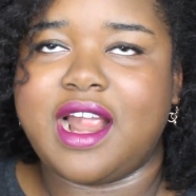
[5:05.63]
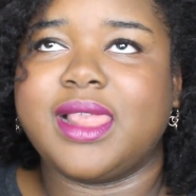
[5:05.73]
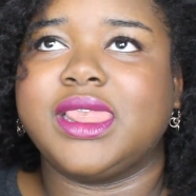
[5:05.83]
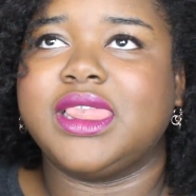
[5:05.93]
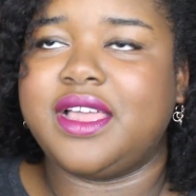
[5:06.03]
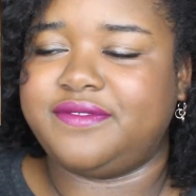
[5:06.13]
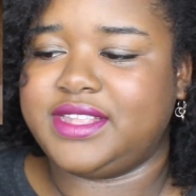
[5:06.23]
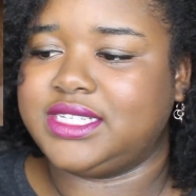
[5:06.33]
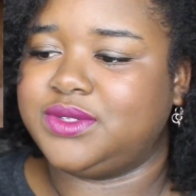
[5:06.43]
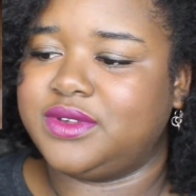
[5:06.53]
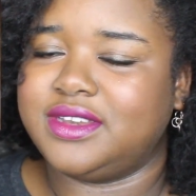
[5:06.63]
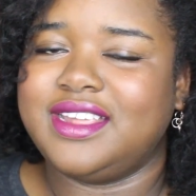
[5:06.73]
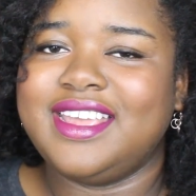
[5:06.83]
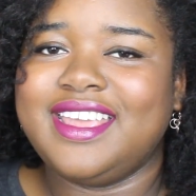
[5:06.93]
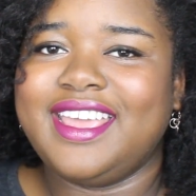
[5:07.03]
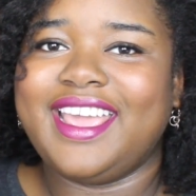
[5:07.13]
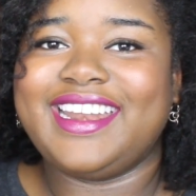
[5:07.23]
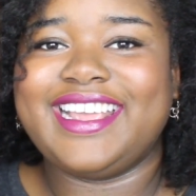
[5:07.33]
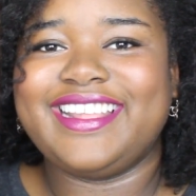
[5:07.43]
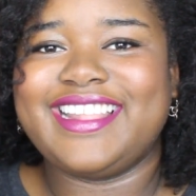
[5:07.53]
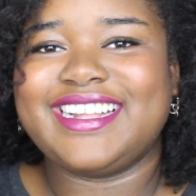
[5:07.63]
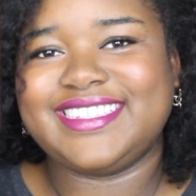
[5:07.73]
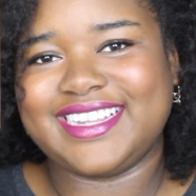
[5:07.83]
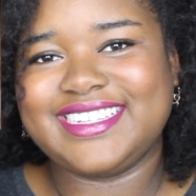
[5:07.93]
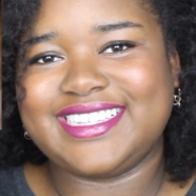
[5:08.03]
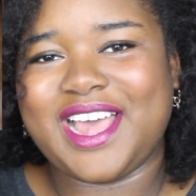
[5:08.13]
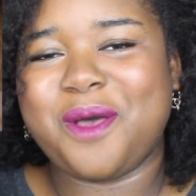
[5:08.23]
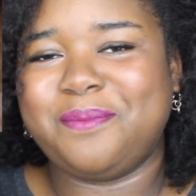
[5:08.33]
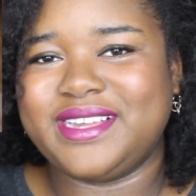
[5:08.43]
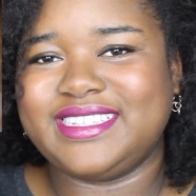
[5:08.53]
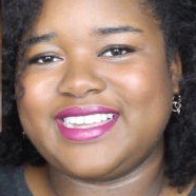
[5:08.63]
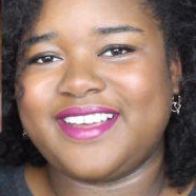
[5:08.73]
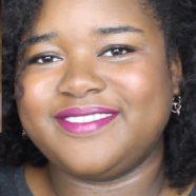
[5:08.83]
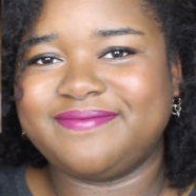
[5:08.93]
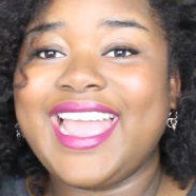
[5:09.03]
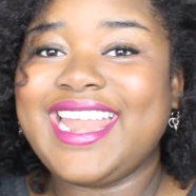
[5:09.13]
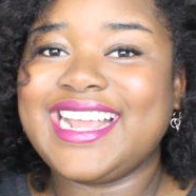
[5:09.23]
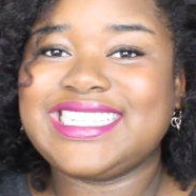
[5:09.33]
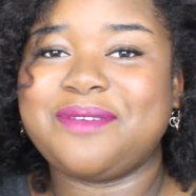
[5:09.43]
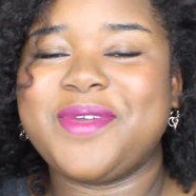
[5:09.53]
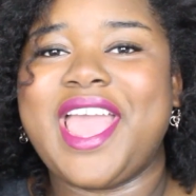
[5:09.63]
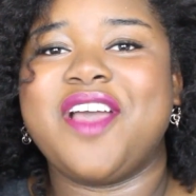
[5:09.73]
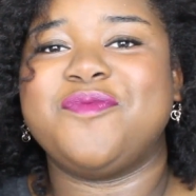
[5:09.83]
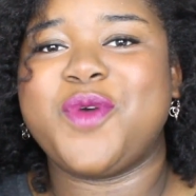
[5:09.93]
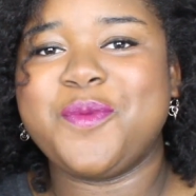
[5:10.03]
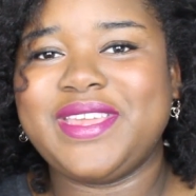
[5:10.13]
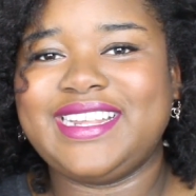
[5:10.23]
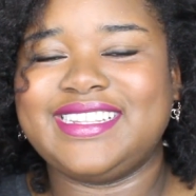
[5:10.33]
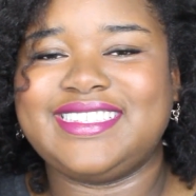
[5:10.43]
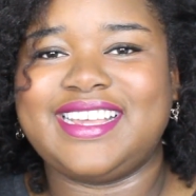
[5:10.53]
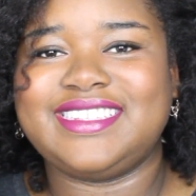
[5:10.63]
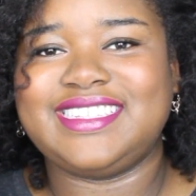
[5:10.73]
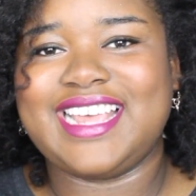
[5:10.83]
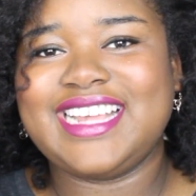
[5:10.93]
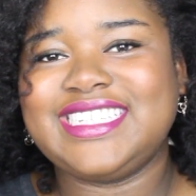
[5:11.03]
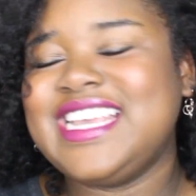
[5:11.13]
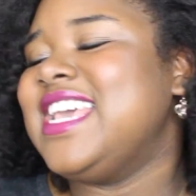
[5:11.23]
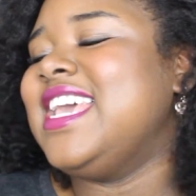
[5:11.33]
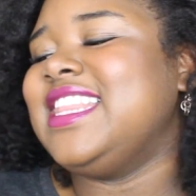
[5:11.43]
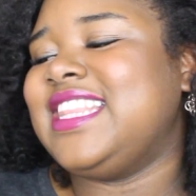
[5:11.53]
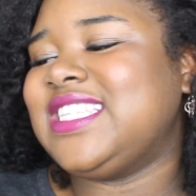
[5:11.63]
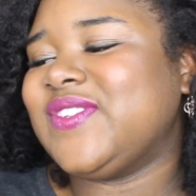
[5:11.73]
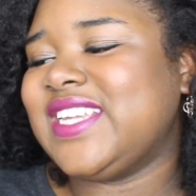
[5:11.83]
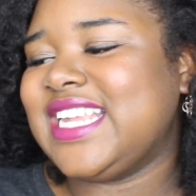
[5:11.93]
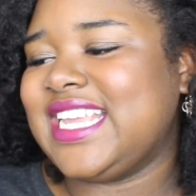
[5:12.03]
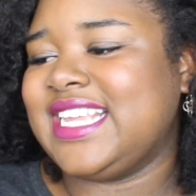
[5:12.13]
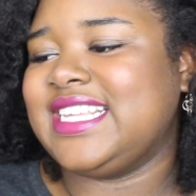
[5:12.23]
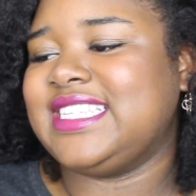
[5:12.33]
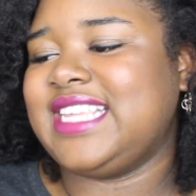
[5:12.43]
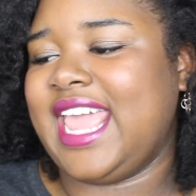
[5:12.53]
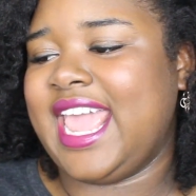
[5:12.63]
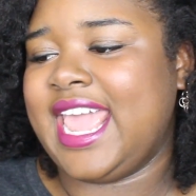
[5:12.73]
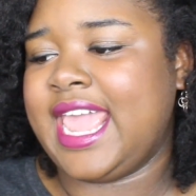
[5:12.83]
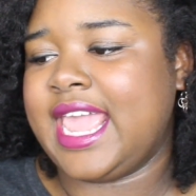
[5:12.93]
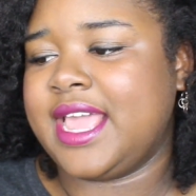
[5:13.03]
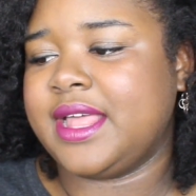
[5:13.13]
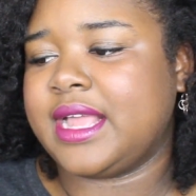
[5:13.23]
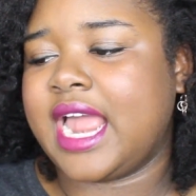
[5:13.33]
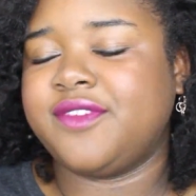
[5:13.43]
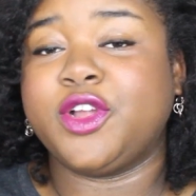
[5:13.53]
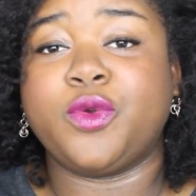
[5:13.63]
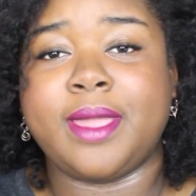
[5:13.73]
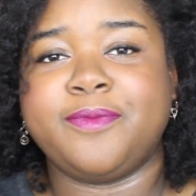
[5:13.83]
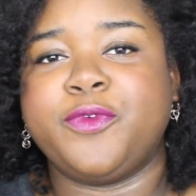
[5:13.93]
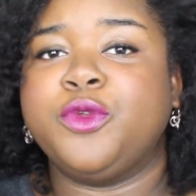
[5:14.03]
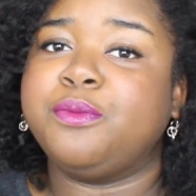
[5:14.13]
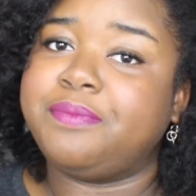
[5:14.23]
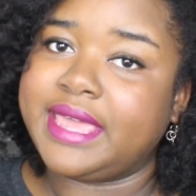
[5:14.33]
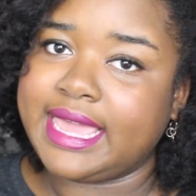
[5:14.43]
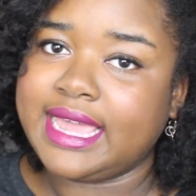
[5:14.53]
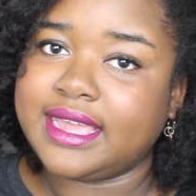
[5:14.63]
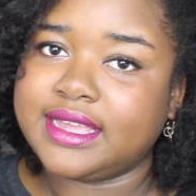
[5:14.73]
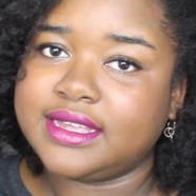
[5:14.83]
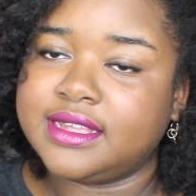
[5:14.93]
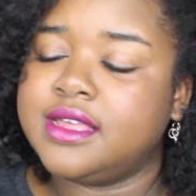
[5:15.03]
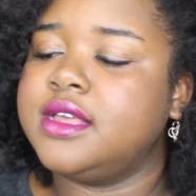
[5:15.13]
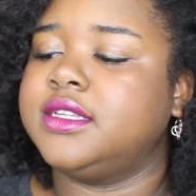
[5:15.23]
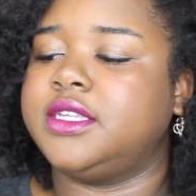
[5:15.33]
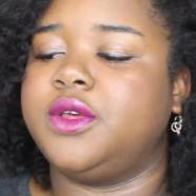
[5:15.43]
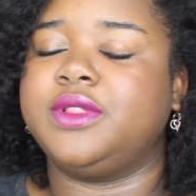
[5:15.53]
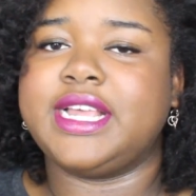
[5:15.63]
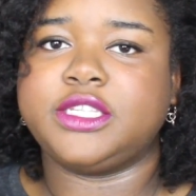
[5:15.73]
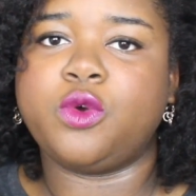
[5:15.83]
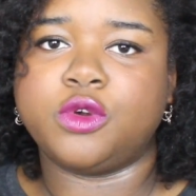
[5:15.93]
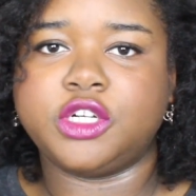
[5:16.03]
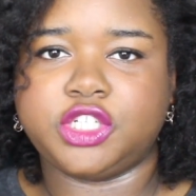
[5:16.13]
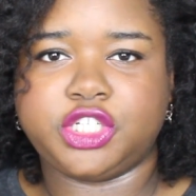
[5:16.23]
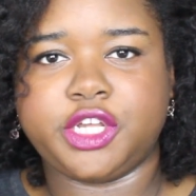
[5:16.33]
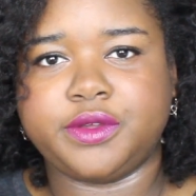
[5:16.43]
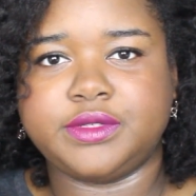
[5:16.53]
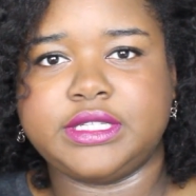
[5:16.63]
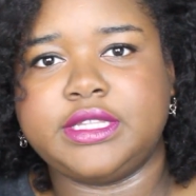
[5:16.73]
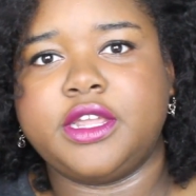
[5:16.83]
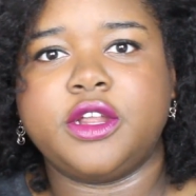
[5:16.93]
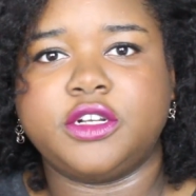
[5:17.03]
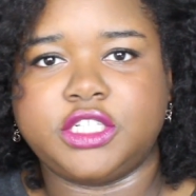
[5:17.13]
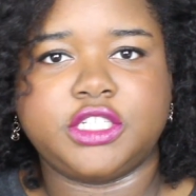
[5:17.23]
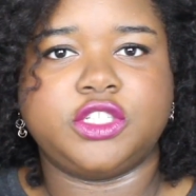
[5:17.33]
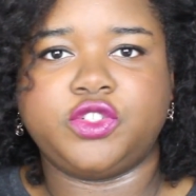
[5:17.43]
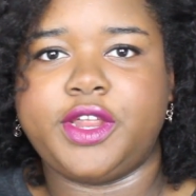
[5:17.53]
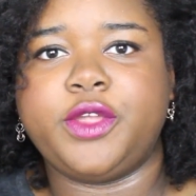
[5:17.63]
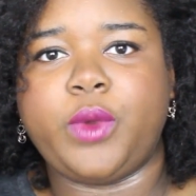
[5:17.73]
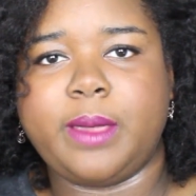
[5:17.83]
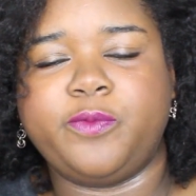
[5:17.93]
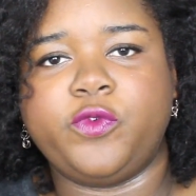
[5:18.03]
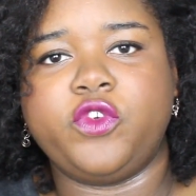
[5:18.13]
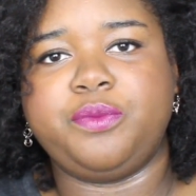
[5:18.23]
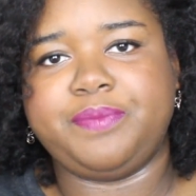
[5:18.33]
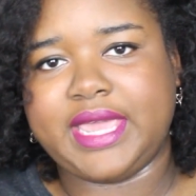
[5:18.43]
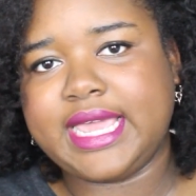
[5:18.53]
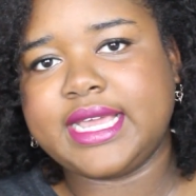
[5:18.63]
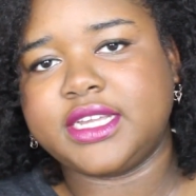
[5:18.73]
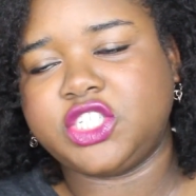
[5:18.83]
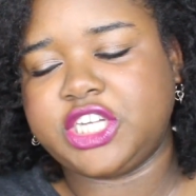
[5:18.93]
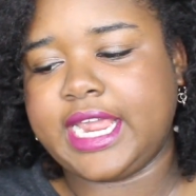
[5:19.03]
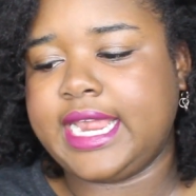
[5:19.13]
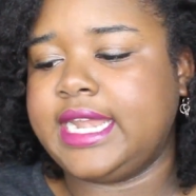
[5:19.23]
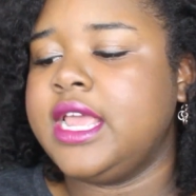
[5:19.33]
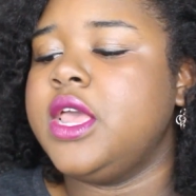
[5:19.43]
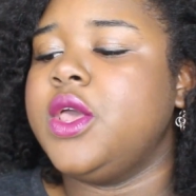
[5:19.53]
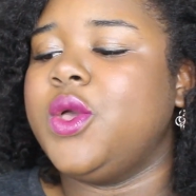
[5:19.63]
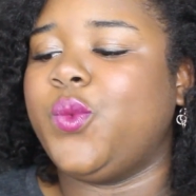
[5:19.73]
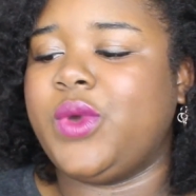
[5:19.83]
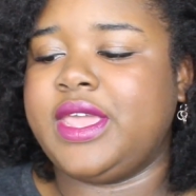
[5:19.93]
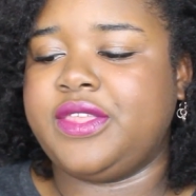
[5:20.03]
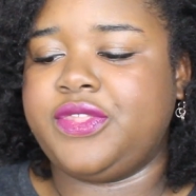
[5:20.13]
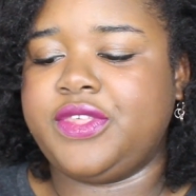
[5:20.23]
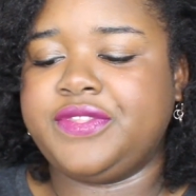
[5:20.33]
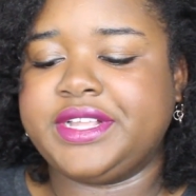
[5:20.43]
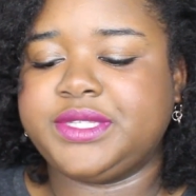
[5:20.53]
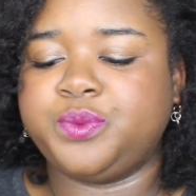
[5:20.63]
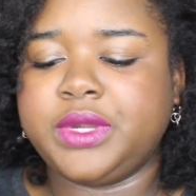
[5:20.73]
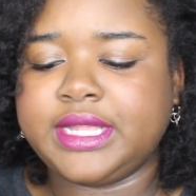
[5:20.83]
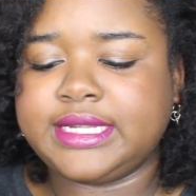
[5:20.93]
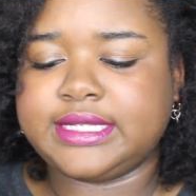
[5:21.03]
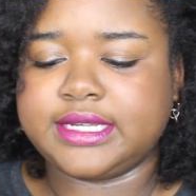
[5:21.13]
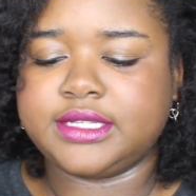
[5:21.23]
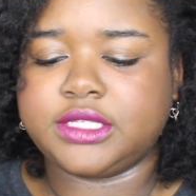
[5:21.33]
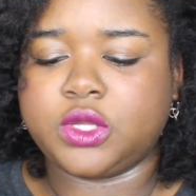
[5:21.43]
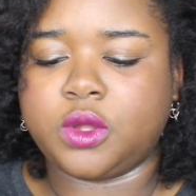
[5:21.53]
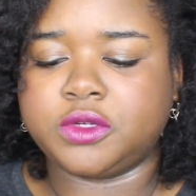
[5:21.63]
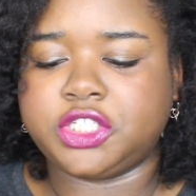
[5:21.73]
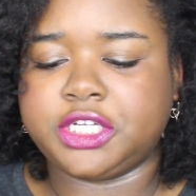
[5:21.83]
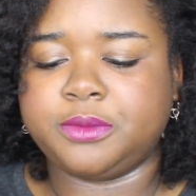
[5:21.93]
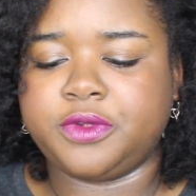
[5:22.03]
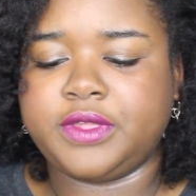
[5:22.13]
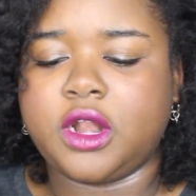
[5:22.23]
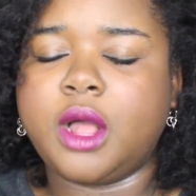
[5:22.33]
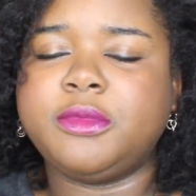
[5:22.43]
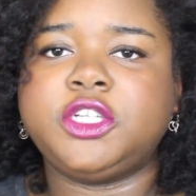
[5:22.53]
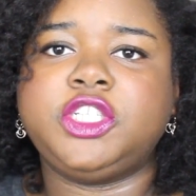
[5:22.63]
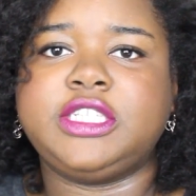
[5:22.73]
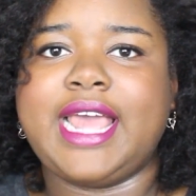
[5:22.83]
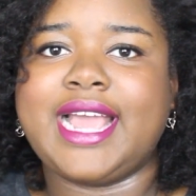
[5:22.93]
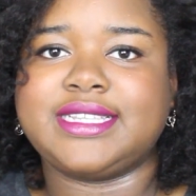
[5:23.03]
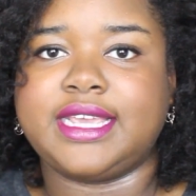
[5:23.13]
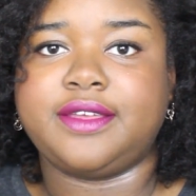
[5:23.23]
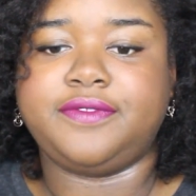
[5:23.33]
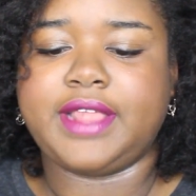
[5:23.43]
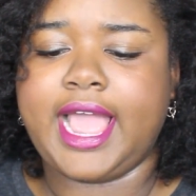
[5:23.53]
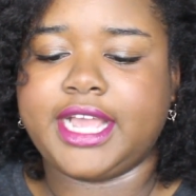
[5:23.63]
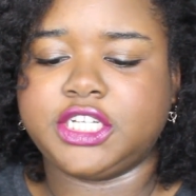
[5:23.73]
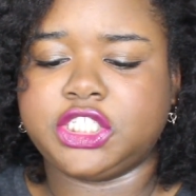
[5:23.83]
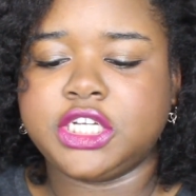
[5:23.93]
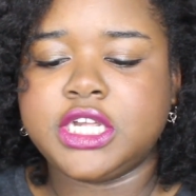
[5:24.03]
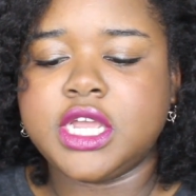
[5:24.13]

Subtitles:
I love this one. And again, that's Suns Out, Buns Out. And next up we have Moment in the Sunset. This one is a kind of a grapefruit pink, so less orange tones in there, just a straight grapefruit pink shade with this really dense gold shimmer that almost just acts like a flash.